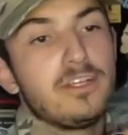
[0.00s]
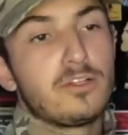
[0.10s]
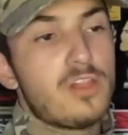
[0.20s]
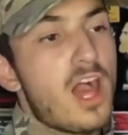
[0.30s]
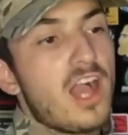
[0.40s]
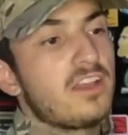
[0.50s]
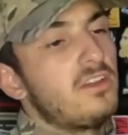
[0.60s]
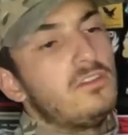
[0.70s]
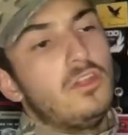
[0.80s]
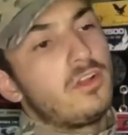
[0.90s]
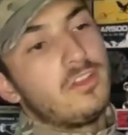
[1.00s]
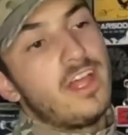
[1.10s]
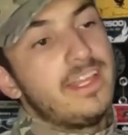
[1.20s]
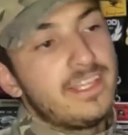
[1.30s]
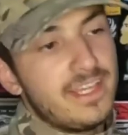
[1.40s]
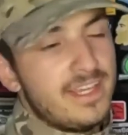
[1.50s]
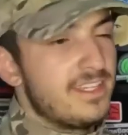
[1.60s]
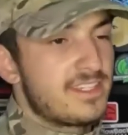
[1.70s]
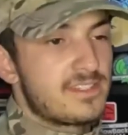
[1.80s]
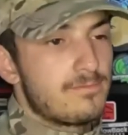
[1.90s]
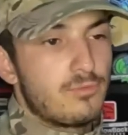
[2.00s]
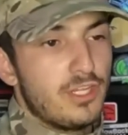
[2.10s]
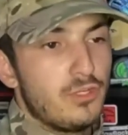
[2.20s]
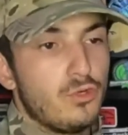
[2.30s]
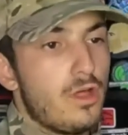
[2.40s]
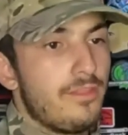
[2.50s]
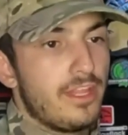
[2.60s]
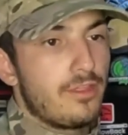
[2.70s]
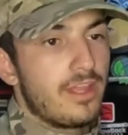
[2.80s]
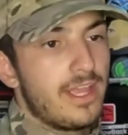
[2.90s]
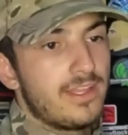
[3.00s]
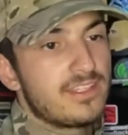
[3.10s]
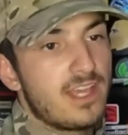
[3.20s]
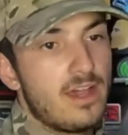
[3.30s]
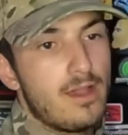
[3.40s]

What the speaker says: Glock look-alike is pretty cool on the other hand.